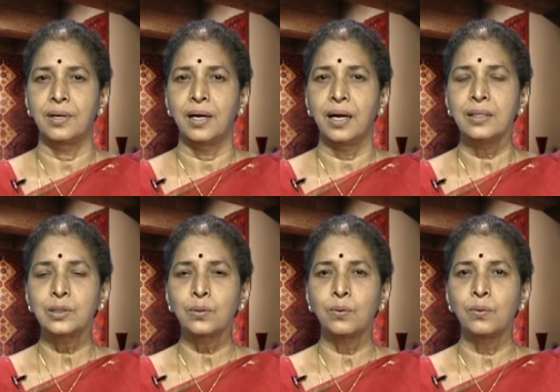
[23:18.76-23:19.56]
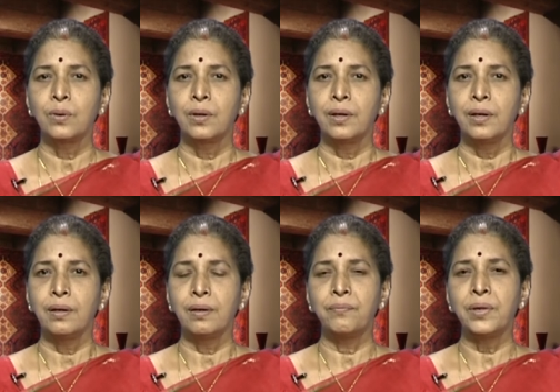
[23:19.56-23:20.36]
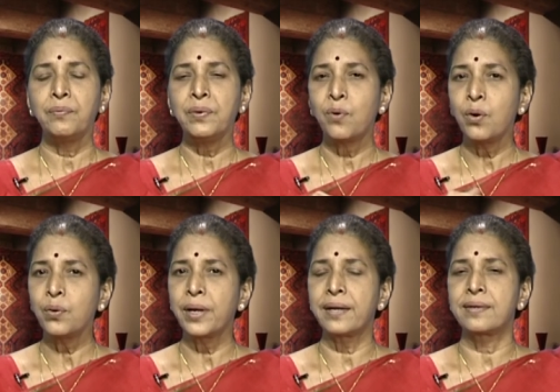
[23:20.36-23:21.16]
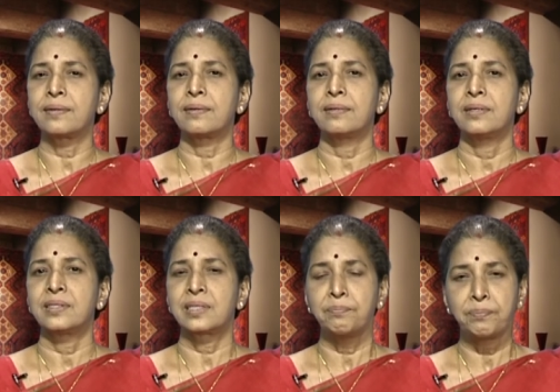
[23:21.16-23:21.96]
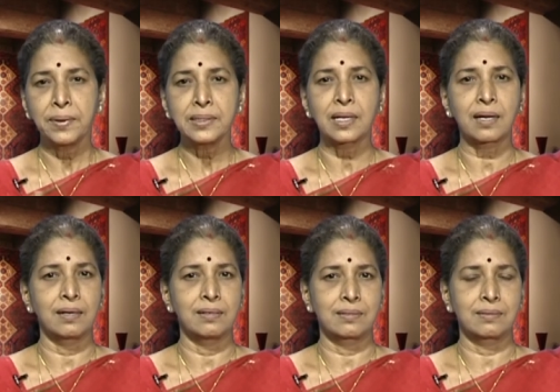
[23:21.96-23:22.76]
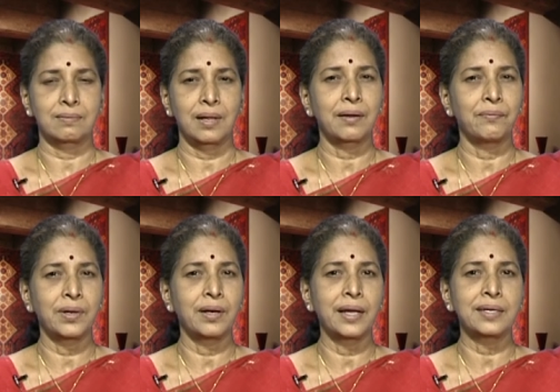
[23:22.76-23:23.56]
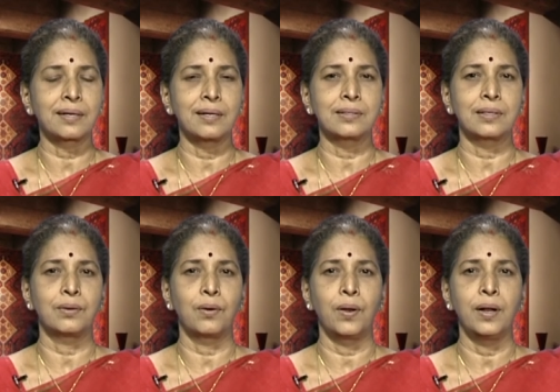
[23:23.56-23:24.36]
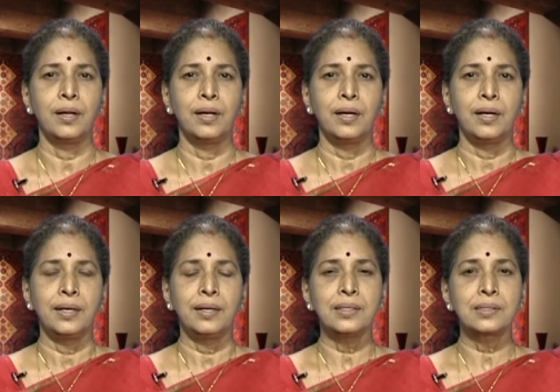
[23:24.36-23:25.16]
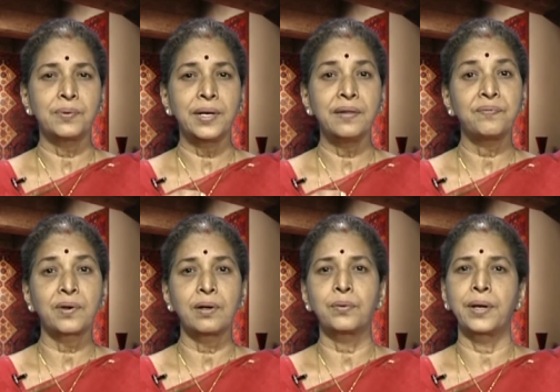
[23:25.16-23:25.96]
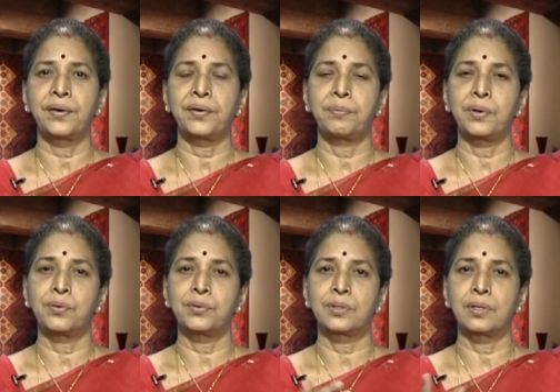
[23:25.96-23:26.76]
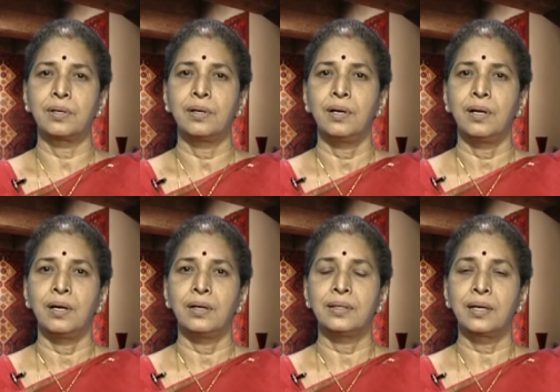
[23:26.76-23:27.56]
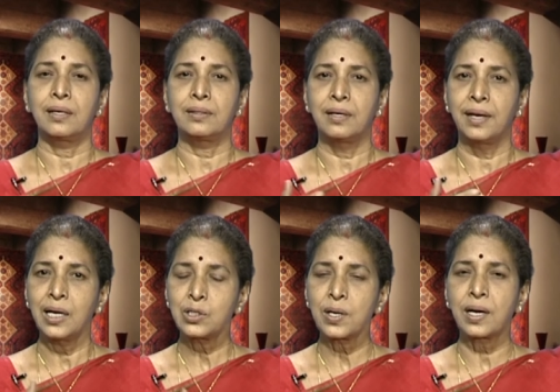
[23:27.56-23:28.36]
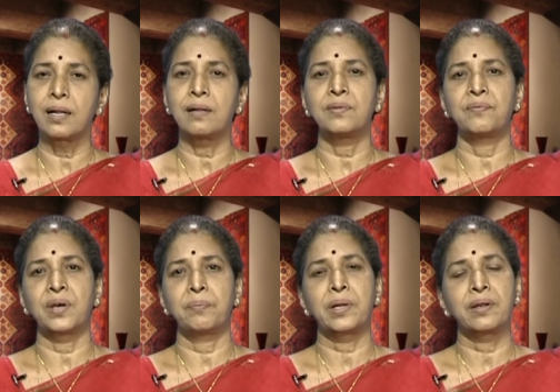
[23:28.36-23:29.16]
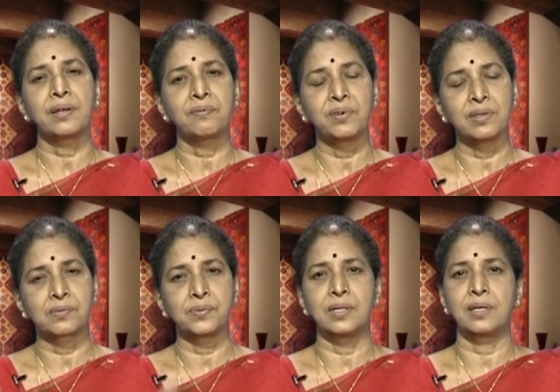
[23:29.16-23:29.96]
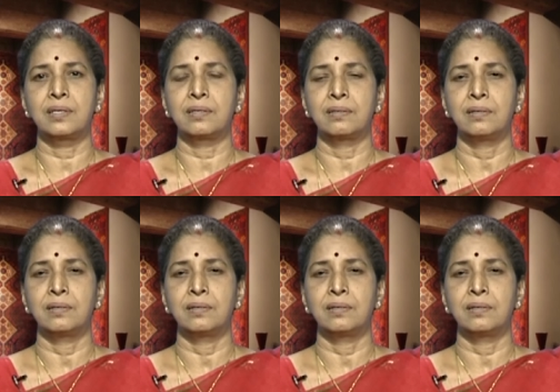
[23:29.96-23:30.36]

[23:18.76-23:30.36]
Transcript: And so, uh, when we want to get uh, some pastel colors like very light colors and all, it is very difficult to get it because uh, uh the, the natural color of the fabric interferes with that uh,